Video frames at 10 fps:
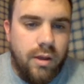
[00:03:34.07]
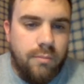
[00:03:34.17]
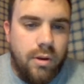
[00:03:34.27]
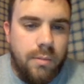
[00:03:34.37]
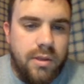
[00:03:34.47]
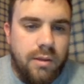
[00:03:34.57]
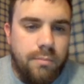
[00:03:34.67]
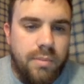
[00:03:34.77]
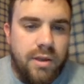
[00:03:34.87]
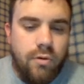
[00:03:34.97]
Probably a
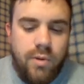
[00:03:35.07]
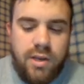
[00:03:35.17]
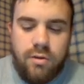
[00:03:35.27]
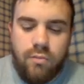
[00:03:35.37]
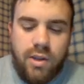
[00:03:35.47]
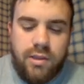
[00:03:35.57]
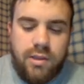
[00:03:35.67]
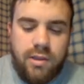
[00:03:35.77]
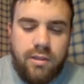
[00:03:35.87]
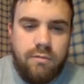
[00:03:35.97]
better way to write
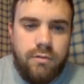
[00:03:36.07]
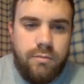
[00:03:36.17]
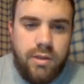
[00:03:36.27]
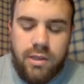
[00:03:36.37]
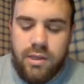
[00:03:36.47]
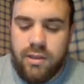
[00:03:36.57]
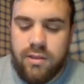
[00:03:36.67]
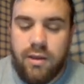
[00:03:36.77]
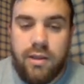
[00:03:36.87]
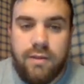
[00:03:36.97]
this would be in
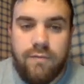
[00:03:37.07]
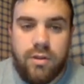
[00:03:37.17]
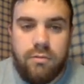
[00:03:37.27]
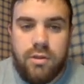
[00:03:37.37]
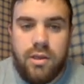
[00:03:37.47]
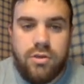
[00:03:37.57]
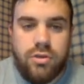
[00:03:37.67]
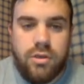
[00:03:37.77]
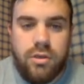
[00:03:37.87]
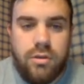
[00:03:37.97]
scientific
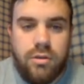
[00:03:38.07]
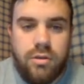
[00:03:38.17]
notation,